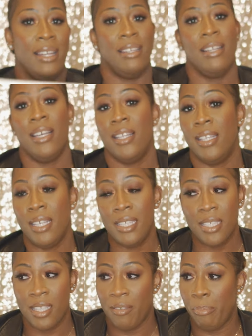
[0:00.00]
And
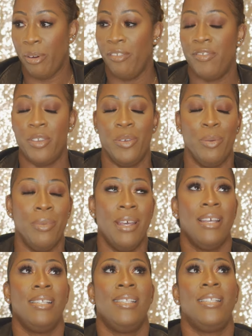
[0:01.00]
this perfume
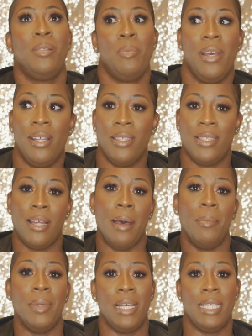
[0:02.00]
smells
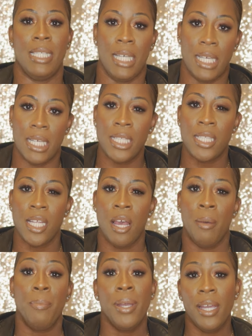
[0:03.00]
amazing. It's
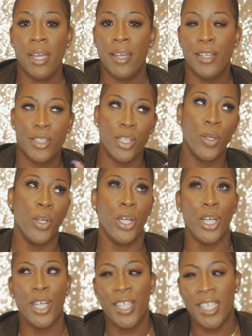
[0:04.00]
pink, so
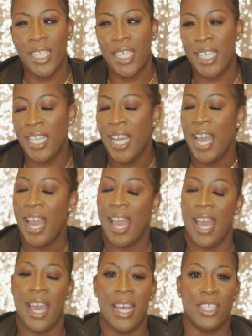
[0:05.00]
girly
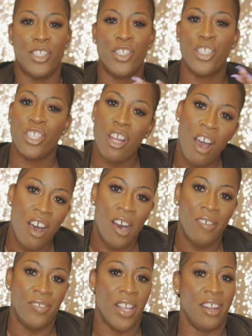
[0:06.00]
and
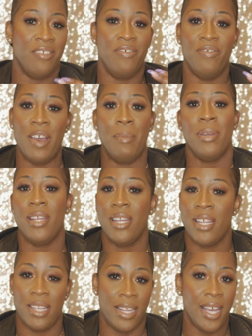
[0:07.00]
soft and
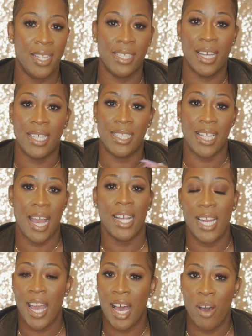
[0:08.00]
feminine, and that is
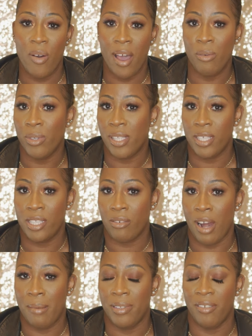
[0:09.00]
exactly how I would
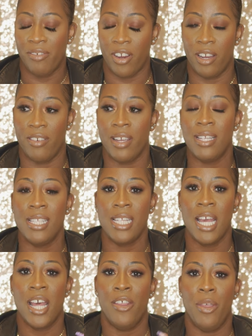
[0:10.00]
describe the
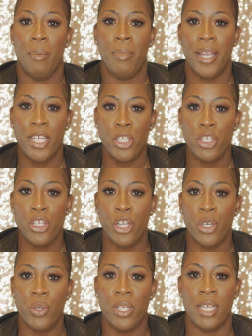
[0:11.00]
fragrance. The major
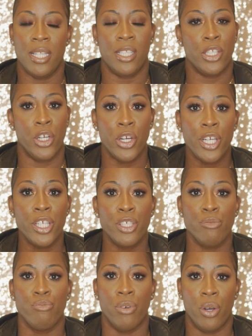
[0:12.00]
note is
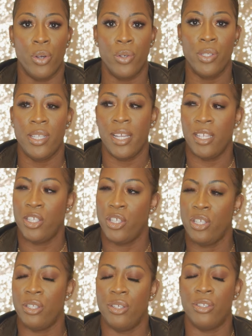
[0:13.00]
Turkish rose, and it's
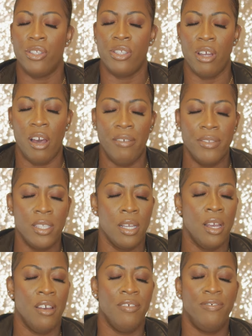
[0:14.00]
just a soft
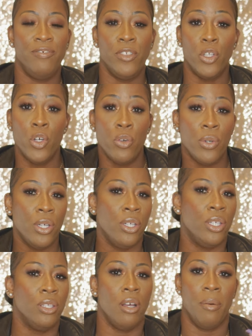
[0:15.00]

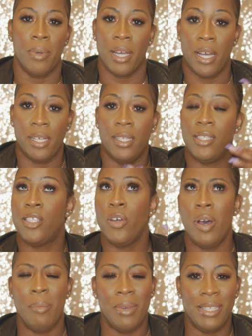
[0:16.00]
floral. Oh my God,
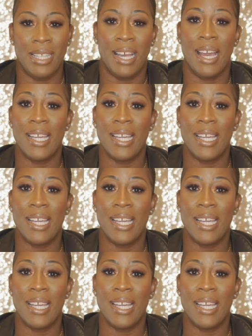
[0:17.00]
so amazing.